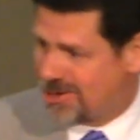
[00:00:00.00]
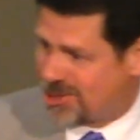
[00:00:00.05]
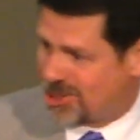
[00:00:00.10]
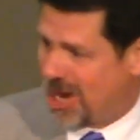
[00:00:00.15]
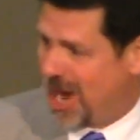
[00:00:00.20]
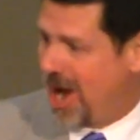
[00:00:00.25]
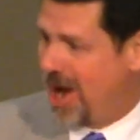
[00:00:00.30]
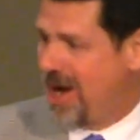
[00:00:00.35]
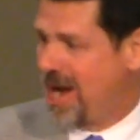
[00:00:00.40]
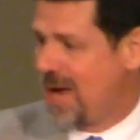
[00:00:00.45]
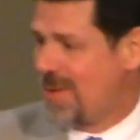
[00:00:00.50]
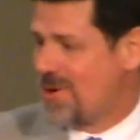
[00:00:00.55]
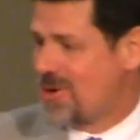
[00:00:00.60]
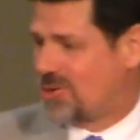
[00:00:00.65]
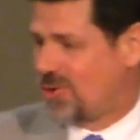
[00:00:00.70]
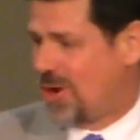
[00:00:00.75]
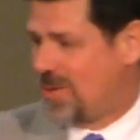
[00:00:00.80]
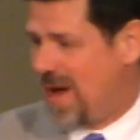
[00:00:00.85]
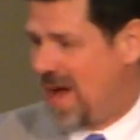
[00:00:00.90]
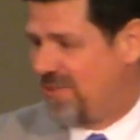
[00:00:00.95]
Charity
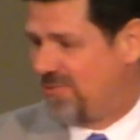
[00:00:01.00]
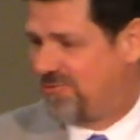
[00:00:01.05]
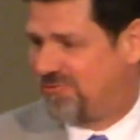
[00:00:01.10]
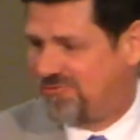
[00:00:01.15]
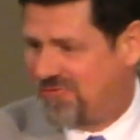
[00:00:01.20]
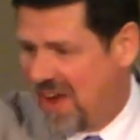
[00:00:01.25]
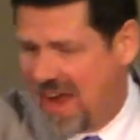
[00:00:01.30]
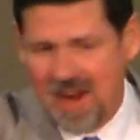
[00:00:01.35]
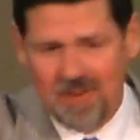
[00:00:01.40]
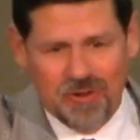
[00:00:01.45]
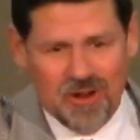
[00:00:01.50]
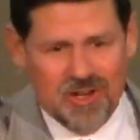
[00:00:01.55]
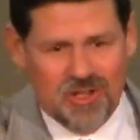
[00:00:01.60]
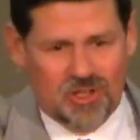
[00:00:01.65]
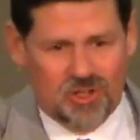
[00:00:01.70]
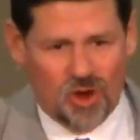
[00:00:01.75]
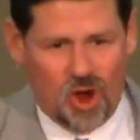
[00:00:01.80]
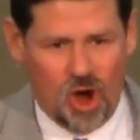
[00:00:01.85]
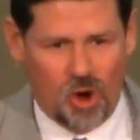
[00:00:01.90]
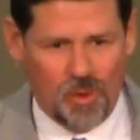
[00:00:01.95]
was one of my favorite
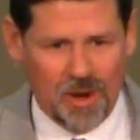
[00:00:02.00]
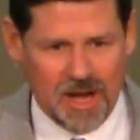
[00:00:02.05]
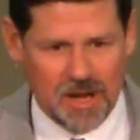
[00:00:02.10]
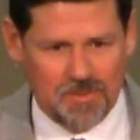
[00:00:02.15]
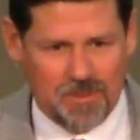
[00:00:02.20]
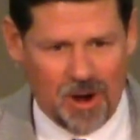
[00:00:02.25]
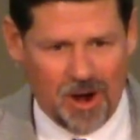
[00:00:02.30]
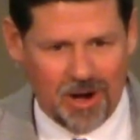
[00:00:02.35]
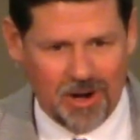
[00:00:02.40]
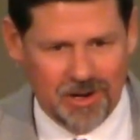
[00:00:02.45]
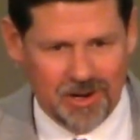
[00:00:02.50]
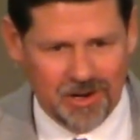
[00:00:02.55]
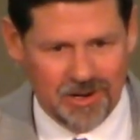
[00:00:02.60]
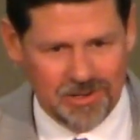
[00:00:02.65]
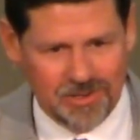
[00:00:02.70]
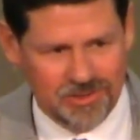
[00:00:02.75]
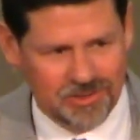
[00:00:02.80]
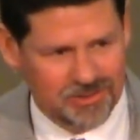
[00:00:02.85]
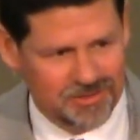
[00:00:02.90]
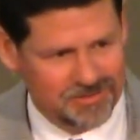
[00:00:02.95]
soul winning
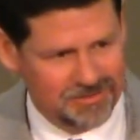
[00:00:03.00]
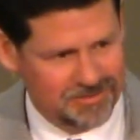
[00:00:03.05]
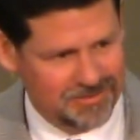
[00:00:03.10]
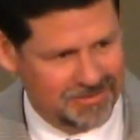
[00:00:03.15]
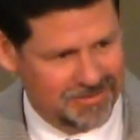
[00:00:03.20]
partners.